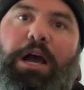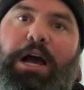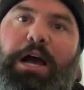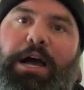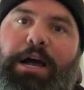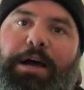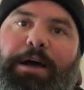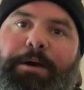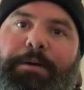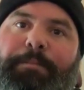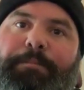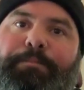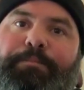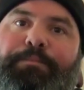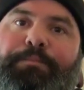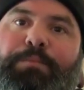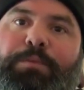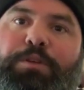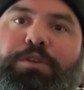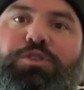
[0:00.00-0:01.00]

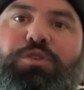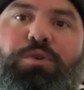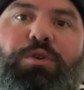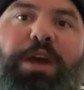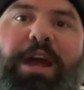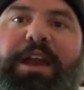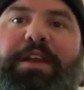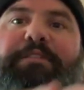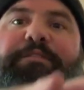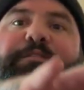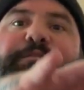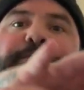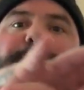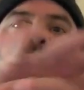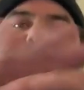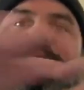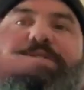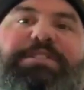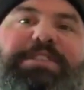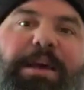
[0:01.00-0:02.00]
So kind of
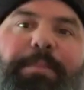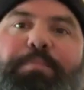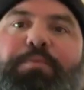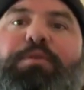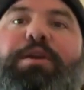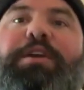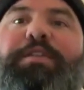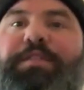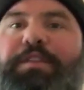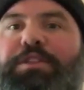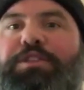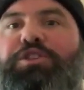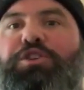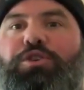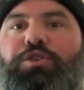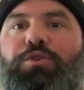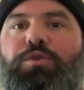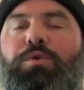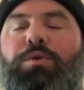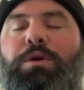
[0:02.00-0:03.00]
separate the
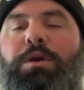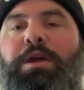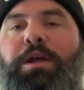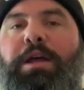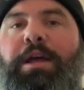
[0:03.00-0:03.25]
two